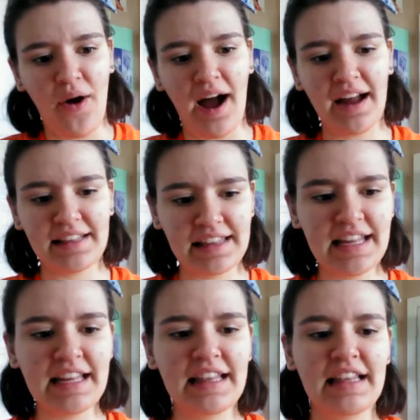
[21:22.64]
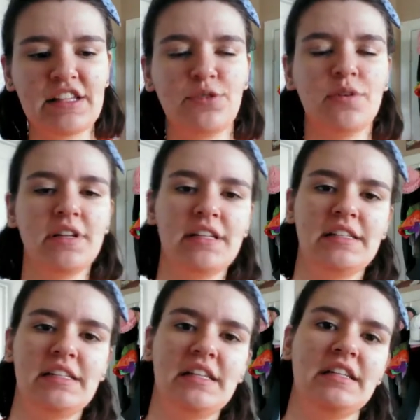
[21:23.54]
I think this one
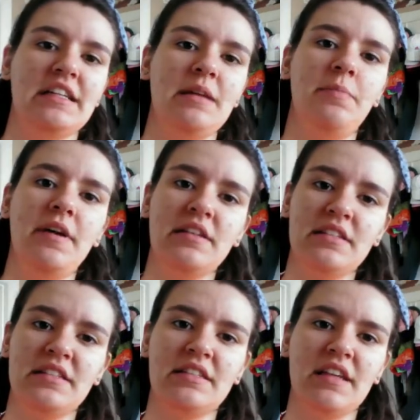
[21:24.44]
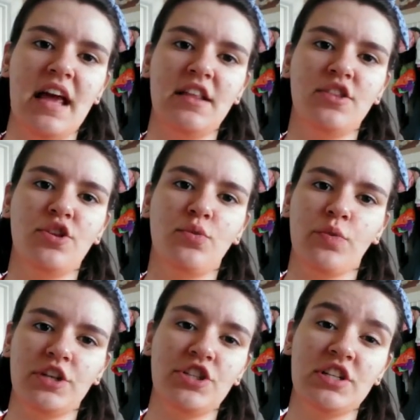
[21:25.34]
is the deepest and the
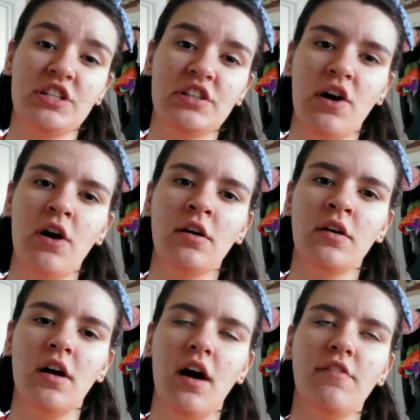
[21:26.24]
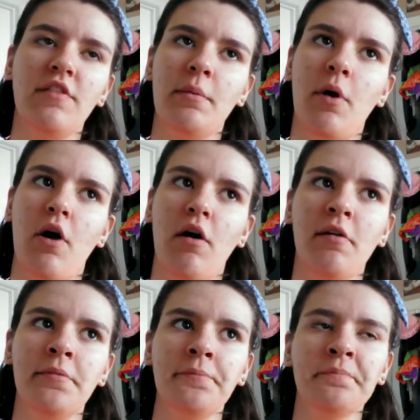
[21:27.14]
richest song of them
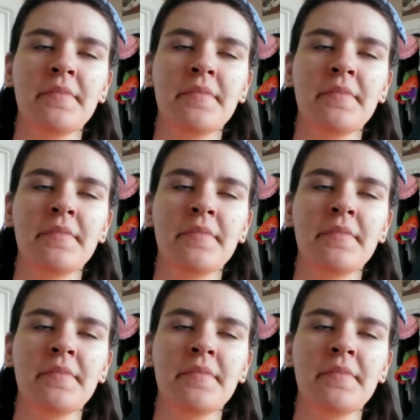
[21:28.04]
all.